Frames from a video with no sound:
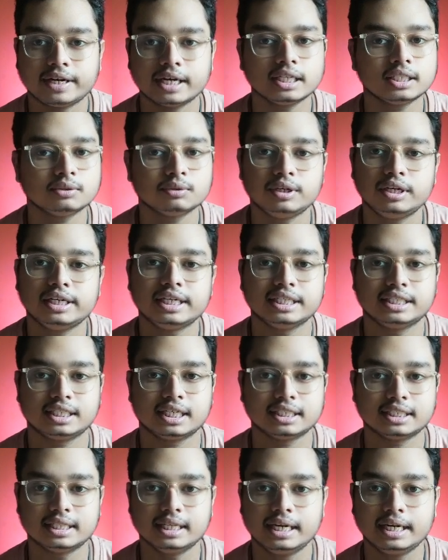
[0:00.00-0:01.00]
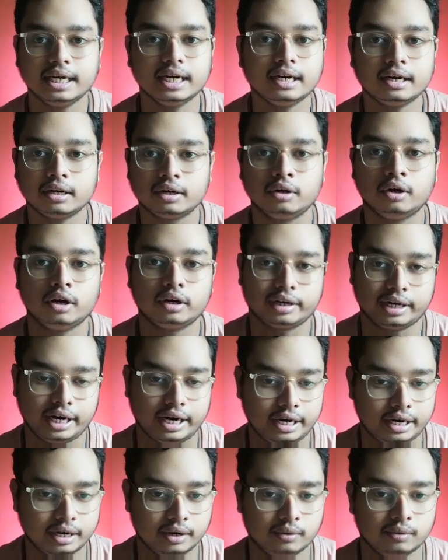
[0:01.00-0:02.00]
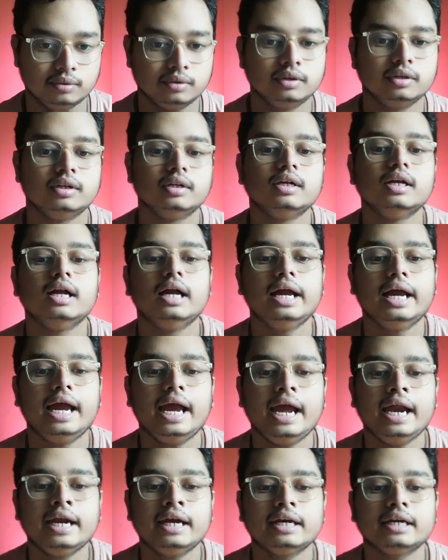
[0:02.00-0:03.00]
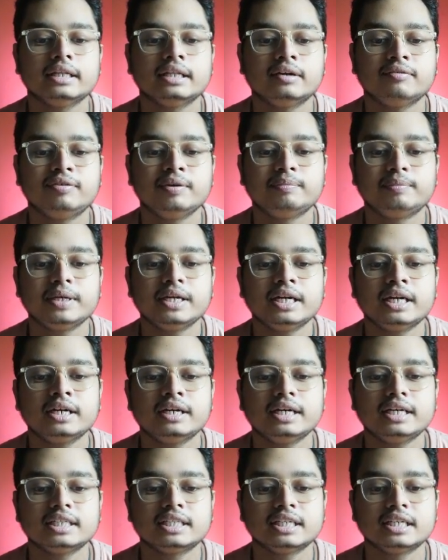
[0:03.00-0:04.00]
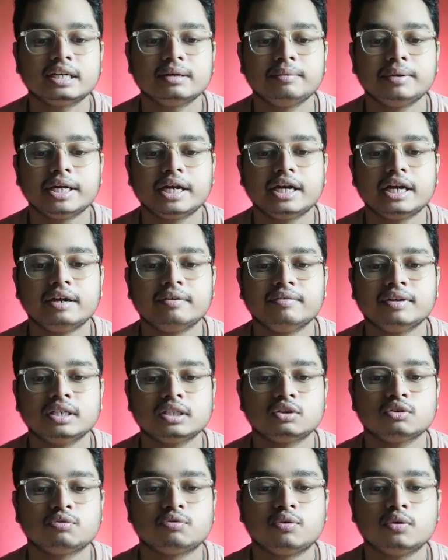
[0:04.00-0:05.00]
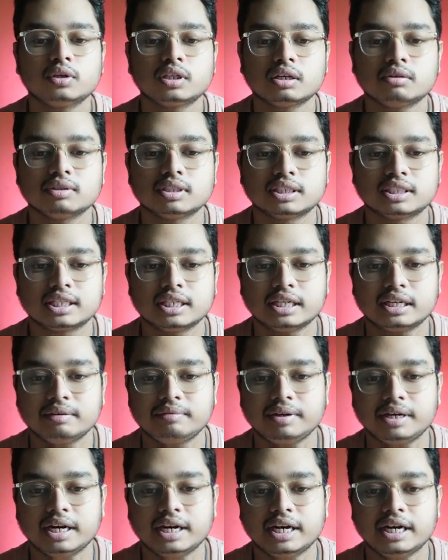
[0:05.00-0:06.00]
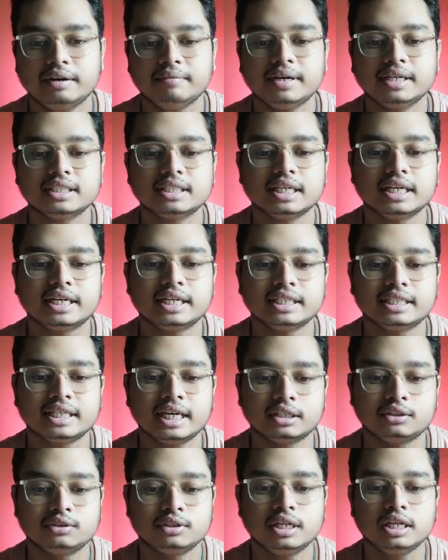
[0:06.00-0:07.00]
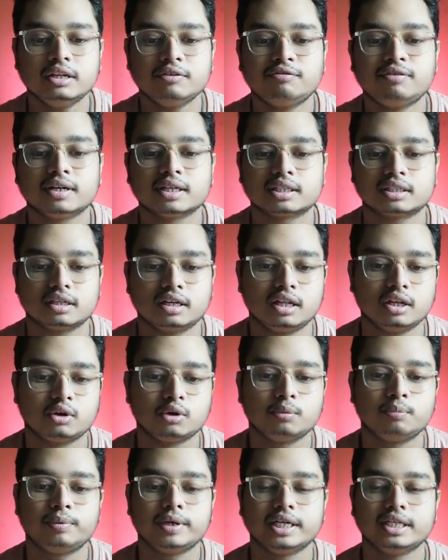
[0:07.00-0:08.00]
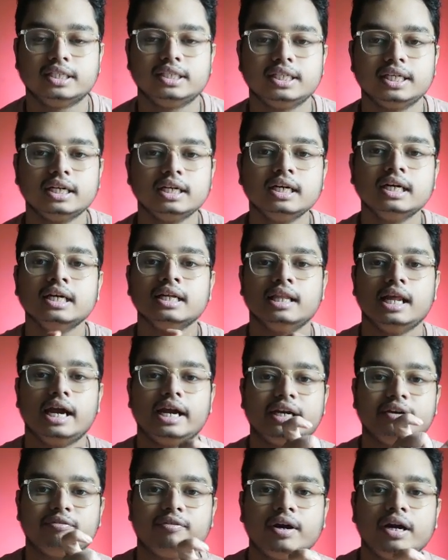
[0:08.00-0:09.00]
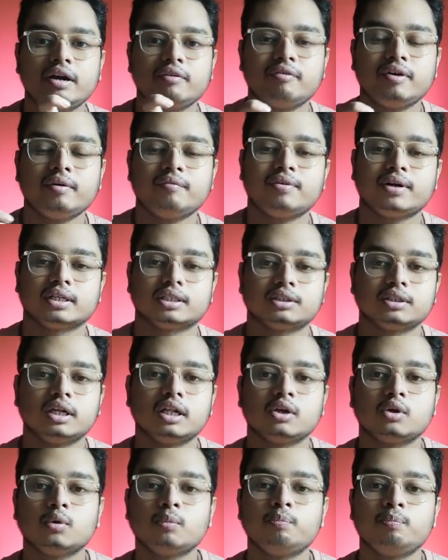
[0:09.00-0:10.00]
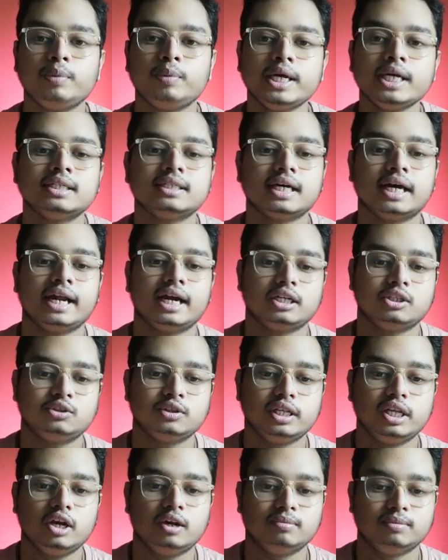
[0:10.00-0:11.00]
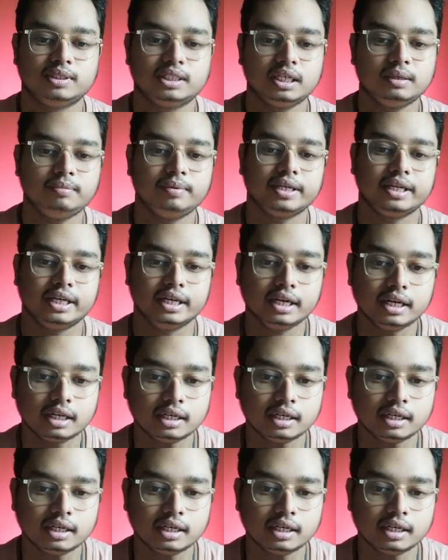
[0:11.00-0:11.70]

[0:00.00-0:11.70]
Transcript: We will discuss later, not right now. And the 1500 centimeter inverse to 4000 centimeter inverse, it is actually the functional group region. Like different functional group peaks are actually observed here.